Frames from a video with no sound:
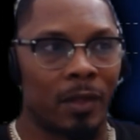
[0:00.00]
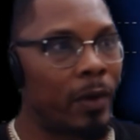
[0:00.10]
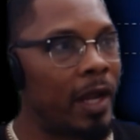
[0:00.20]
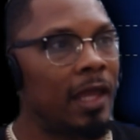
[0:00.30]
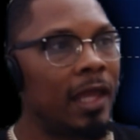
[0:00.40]

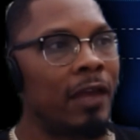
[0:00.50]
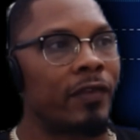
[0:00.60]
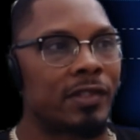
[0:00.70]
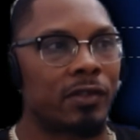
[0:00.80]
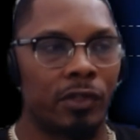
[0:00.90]
Right? If
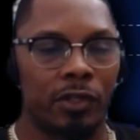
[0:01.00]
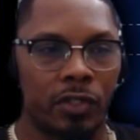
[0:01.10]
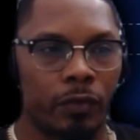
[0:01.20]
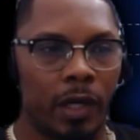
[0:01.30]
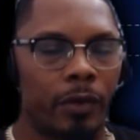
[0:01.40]
it's on your
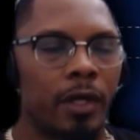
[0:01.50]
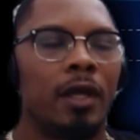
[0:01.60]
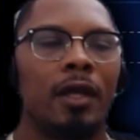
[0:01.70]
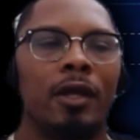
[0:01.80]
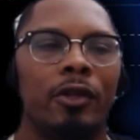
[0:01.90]
2 hour,
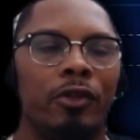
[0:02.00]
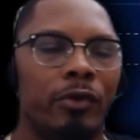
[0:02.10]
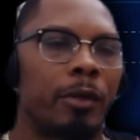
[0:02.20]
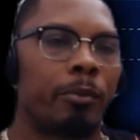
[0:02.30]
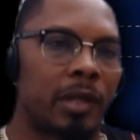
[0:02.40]
you
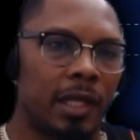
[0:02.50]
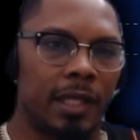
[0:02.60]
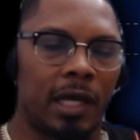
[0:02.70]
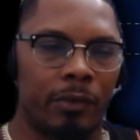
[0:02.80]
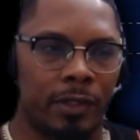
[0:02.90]
can play
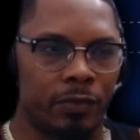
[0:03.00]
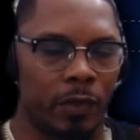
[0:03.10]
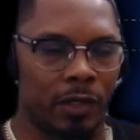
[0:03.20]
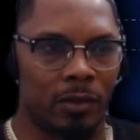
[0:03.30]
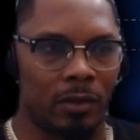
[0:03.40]
that one as
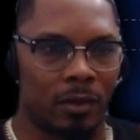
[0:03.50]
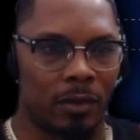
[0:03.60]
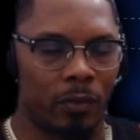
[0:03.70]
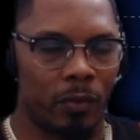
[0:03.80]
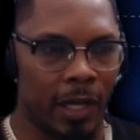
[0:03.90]
well.
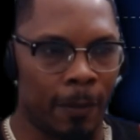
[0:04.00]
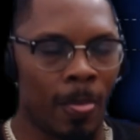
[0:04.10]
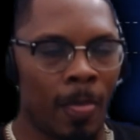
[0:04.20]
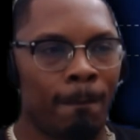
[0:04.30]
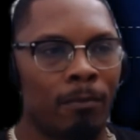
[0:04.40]
Right?
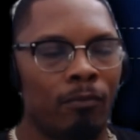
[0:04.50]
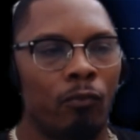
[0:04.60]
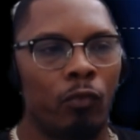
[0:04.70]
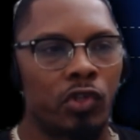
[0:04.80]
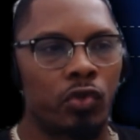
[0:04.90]

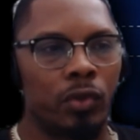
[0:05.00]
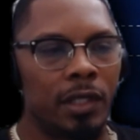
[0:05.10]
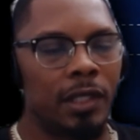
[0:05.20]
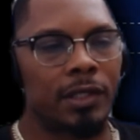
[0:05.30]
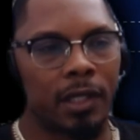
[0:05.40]
What you
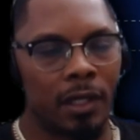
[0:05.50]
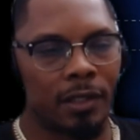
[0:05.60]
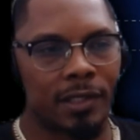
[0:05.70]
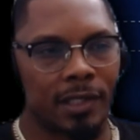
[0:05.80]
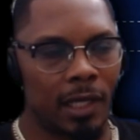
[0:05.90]
need to
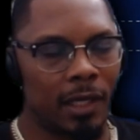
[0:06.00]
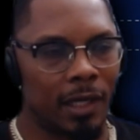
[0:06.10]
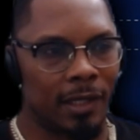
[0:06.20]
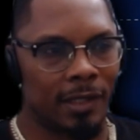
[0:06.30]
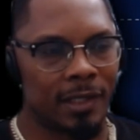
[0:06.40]
understand,
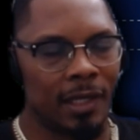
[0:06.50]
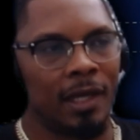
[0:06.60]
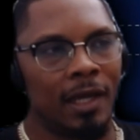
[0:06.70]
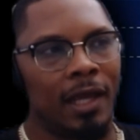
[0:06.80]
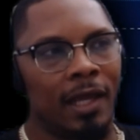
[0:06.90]
guys,
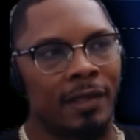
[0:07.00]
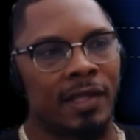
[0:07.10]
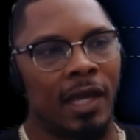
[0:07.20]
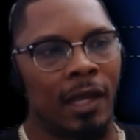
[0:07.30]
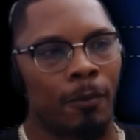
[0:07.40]
is
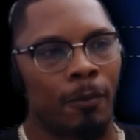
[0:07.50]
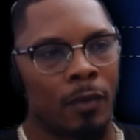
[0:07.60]
that